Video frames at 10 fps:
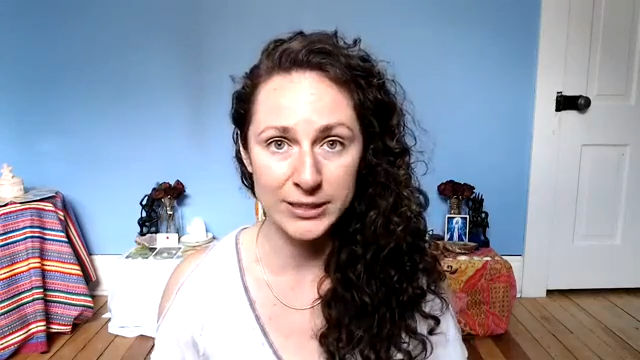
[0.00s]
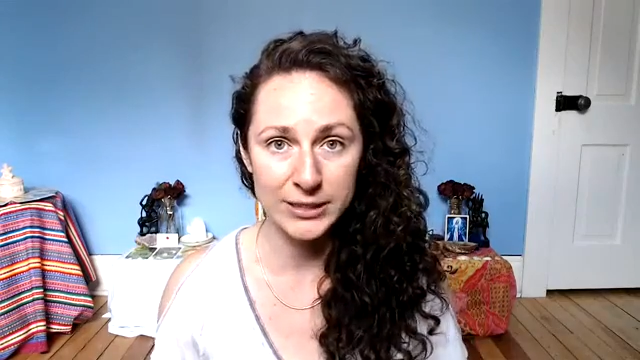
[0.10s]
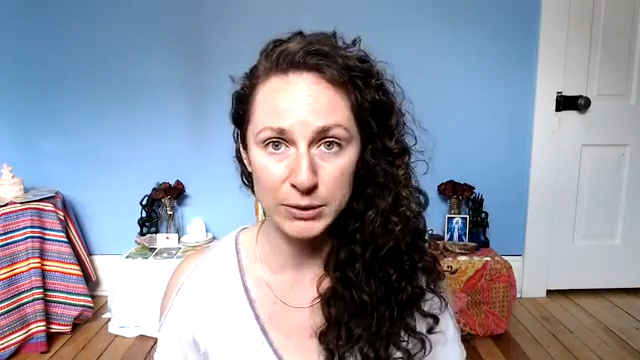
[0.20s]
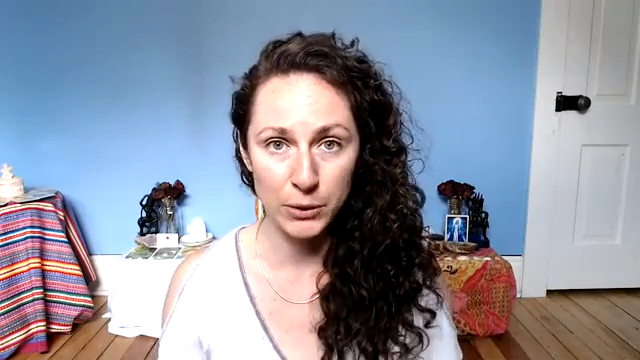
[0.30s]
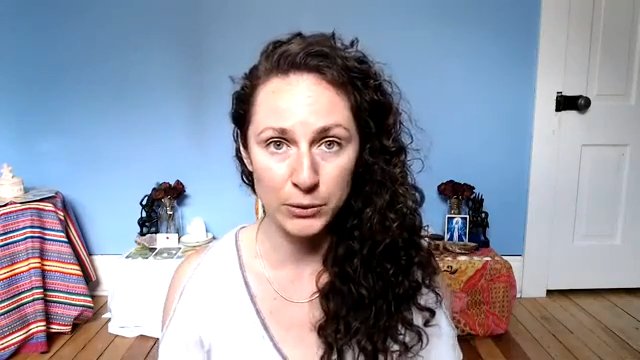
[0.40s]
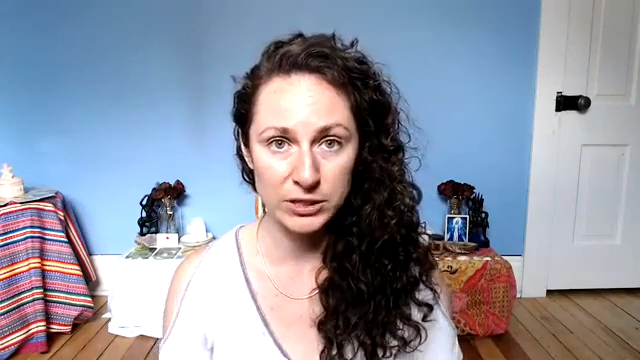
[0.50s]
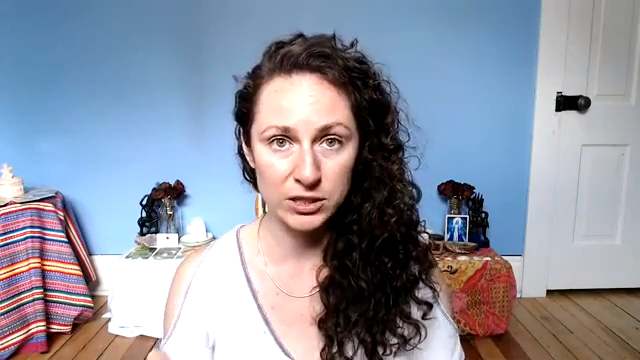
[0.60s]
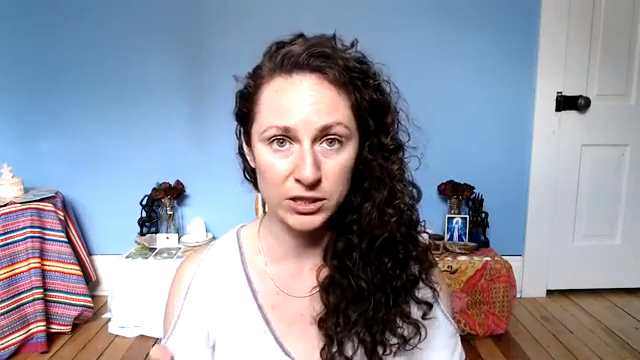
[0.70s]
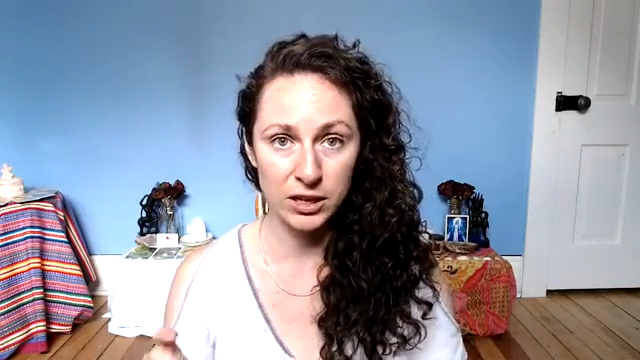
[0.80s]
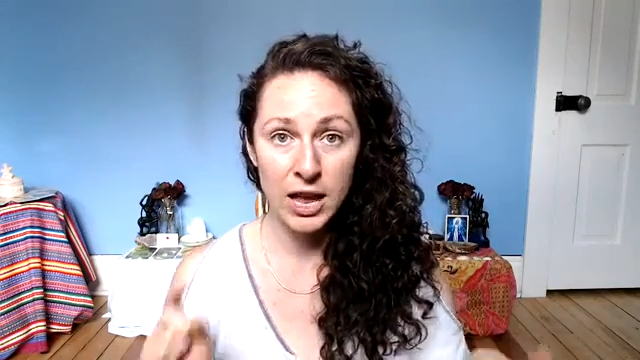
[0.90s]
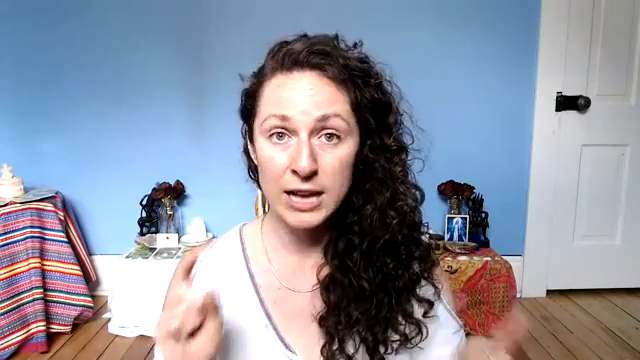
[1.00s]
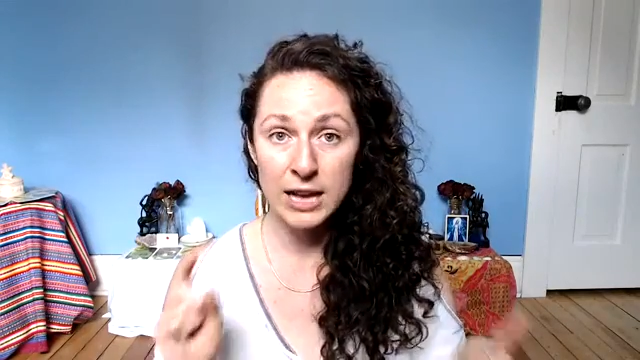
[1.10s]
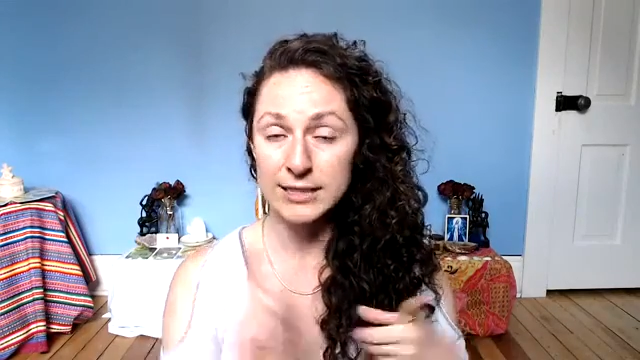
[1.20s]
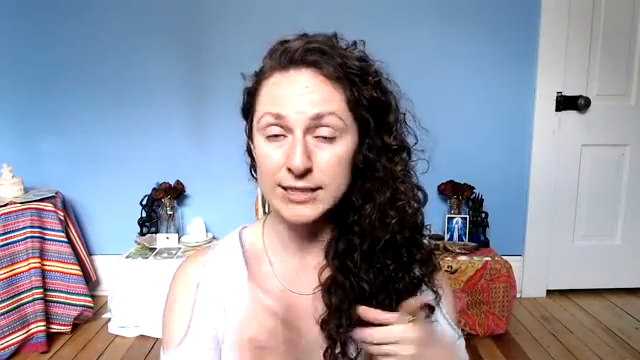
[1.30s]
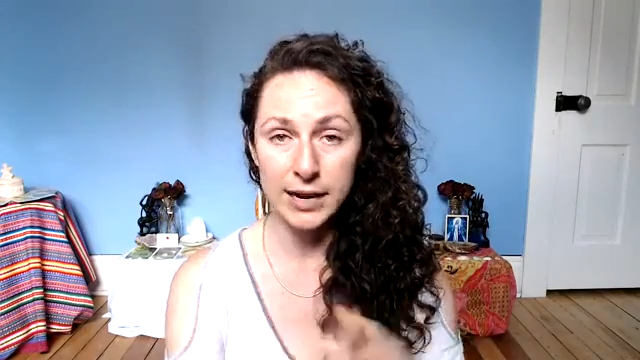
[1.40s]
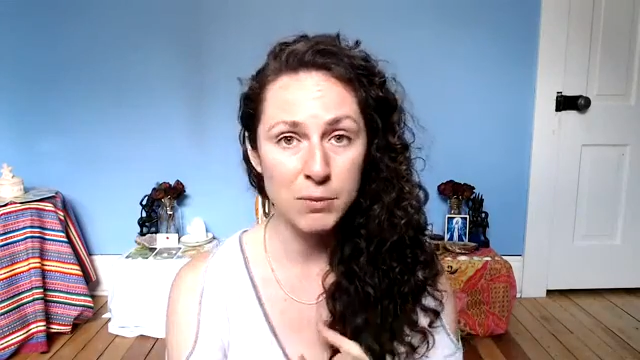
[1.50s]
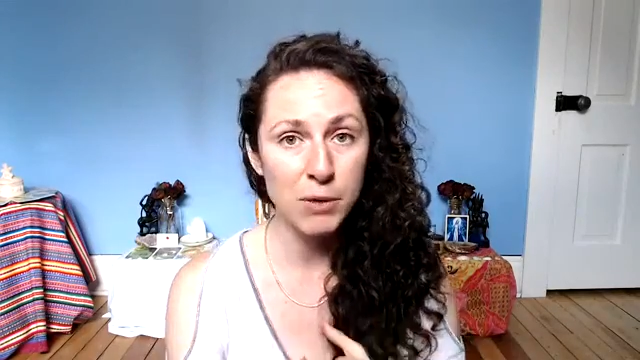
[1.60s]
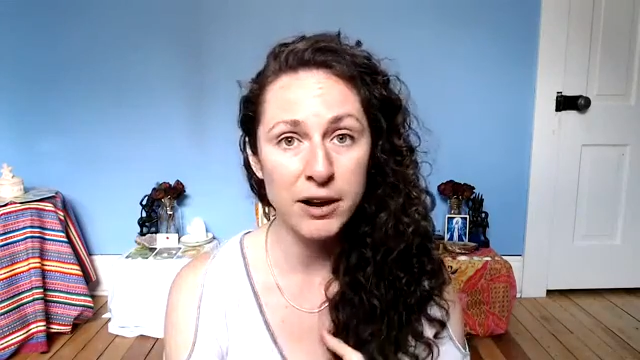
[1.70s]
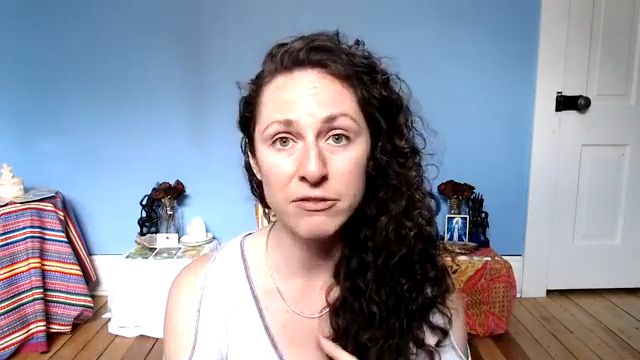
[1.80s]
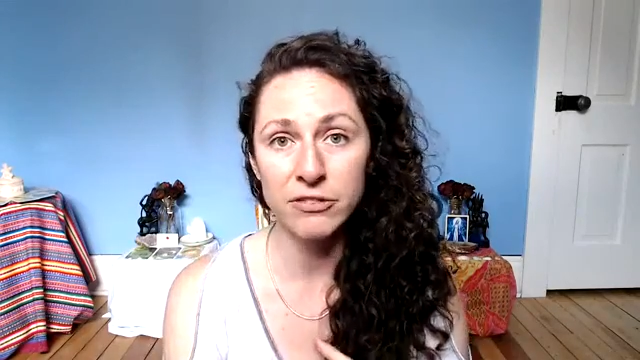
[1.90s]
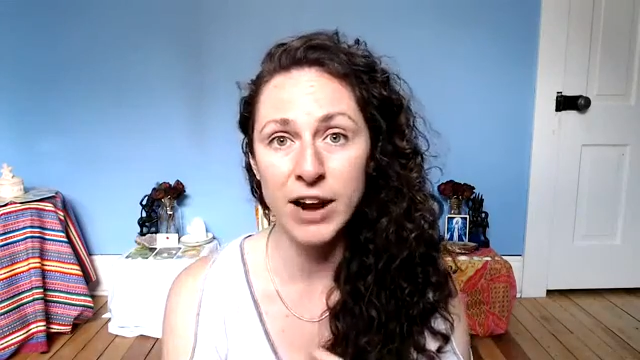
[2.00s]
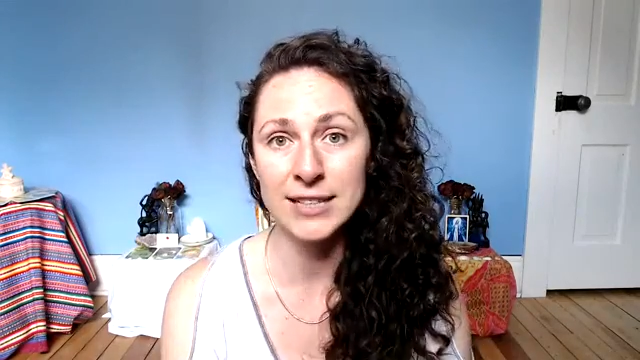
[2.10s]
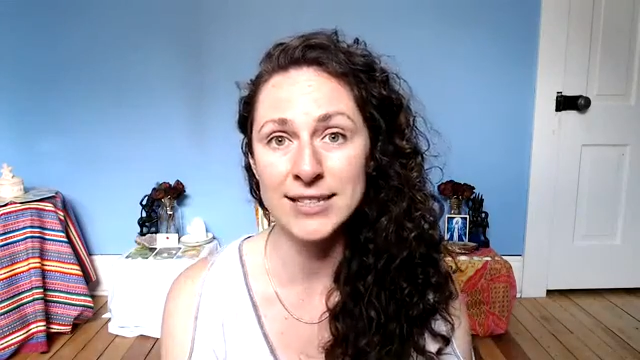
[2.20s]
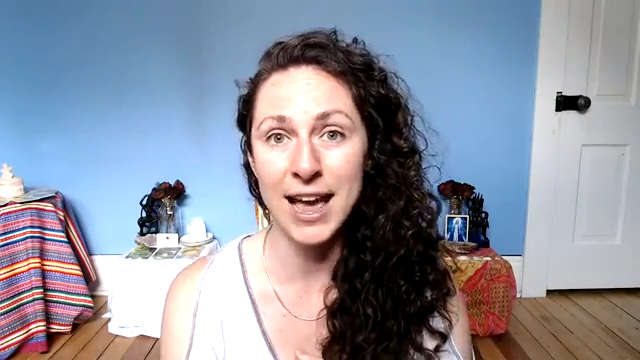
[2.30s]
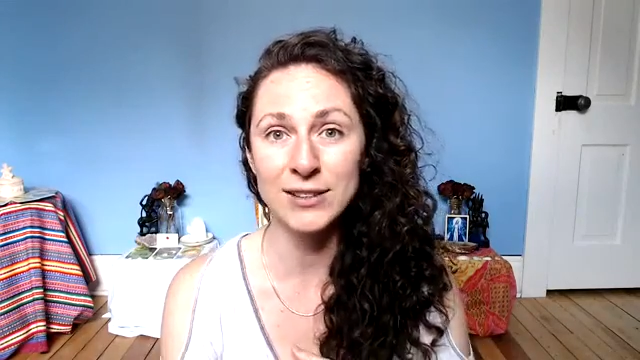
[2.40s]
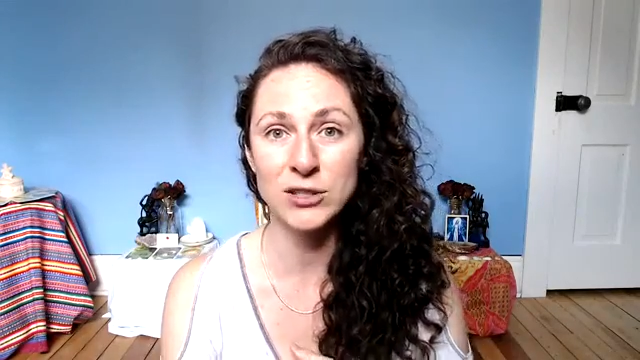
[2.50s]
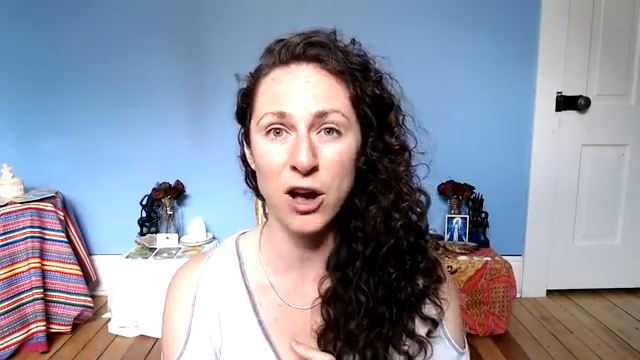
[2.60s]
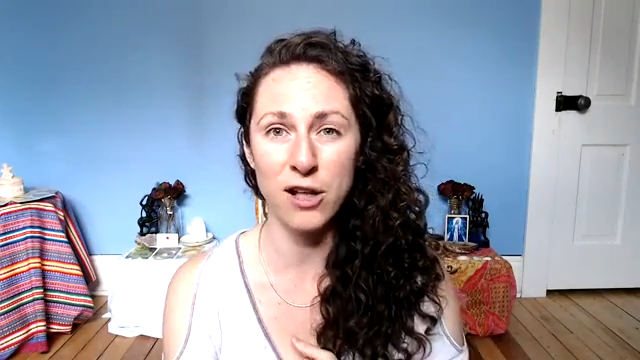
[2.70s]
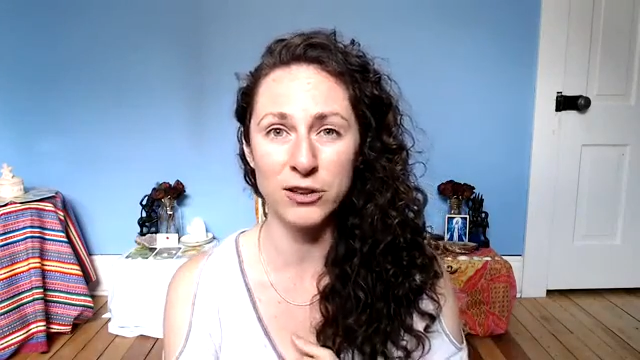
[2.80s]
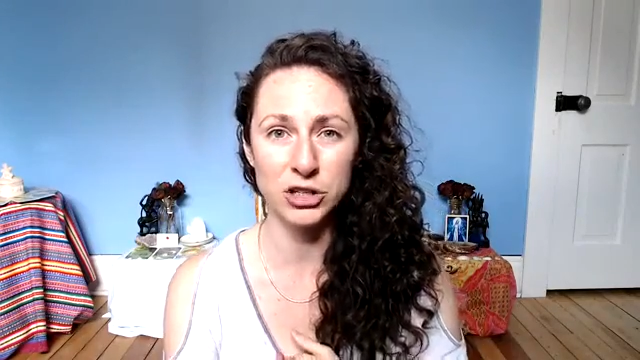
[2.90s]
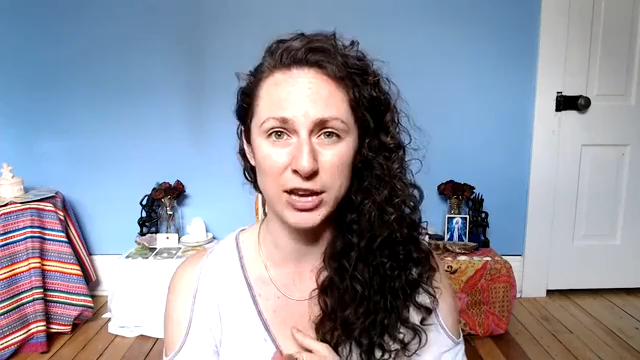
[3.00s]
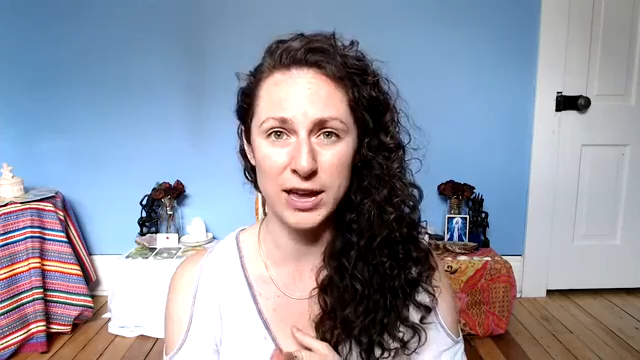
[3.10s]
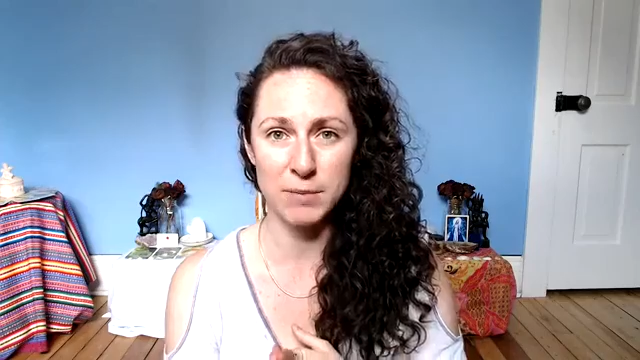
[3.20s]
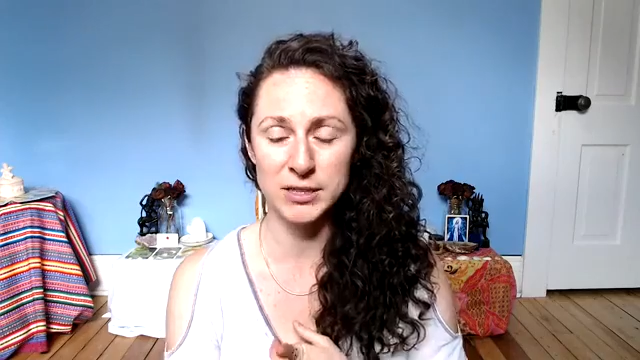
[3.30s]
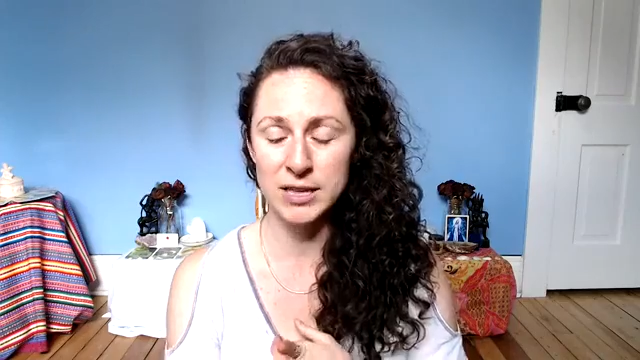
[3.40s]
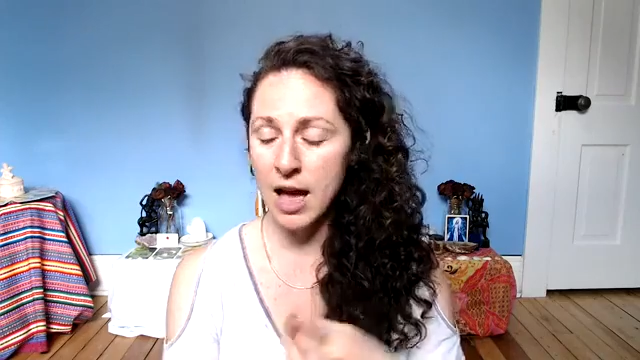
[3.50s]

I was supposed to study abroad in France. I had scholarships.